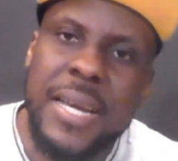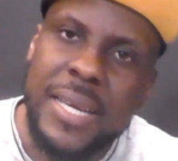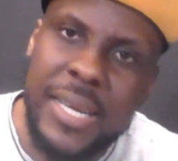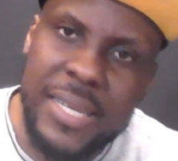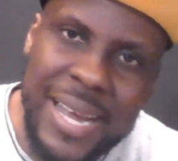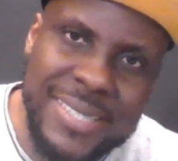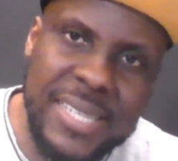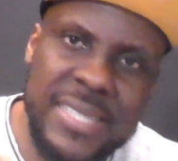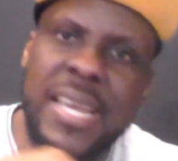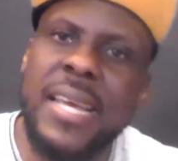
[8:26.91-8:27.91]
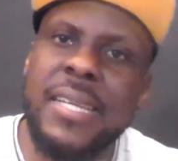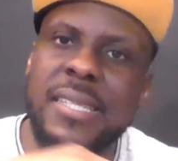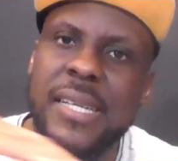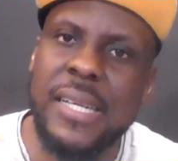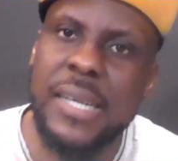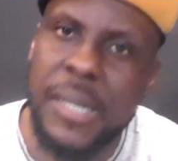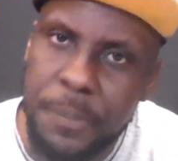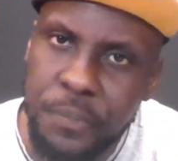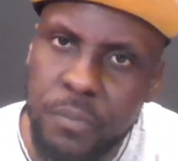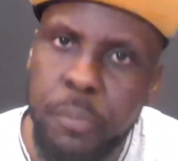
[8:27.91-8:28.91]
It ascertained the
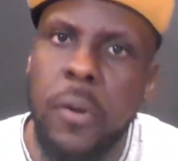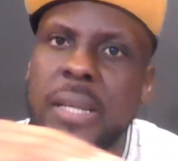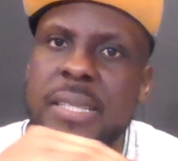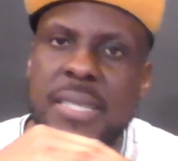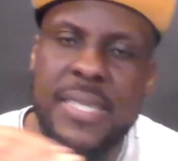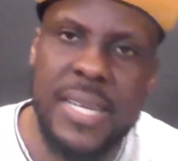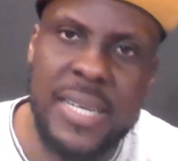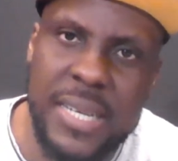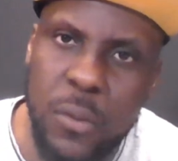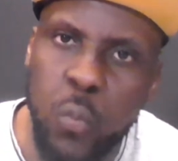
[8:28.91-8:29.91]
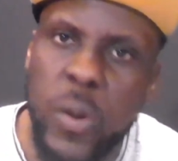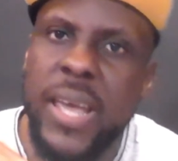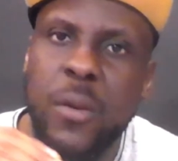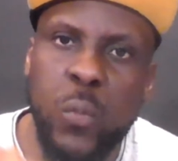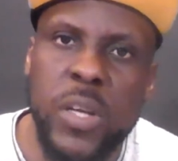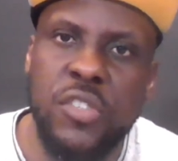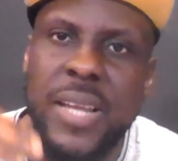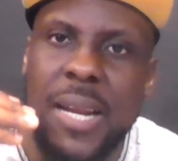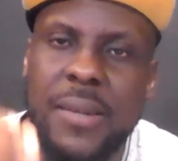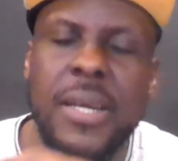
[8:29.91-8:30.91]
policies and the ways in which
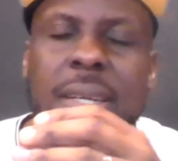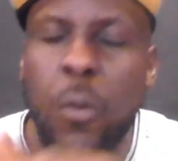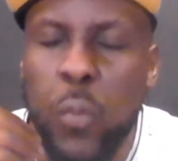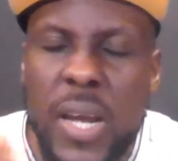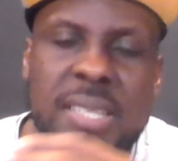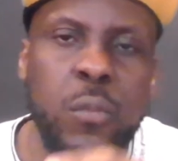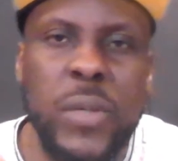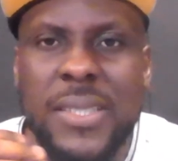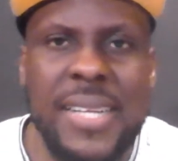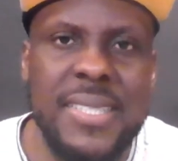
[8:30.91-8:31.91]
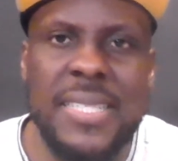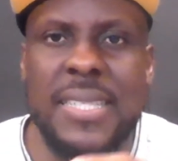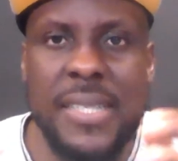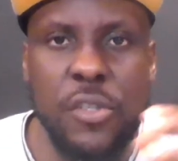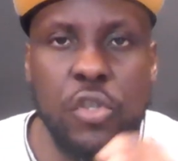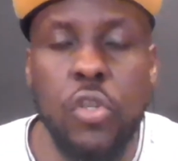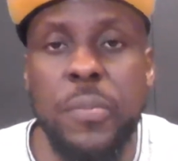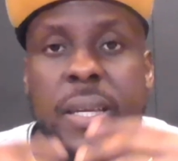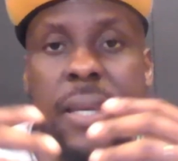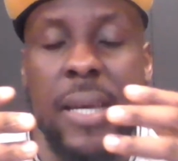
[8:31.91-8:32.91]
that citizen should
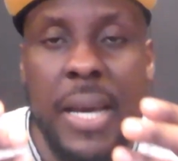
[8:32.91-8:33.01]
be,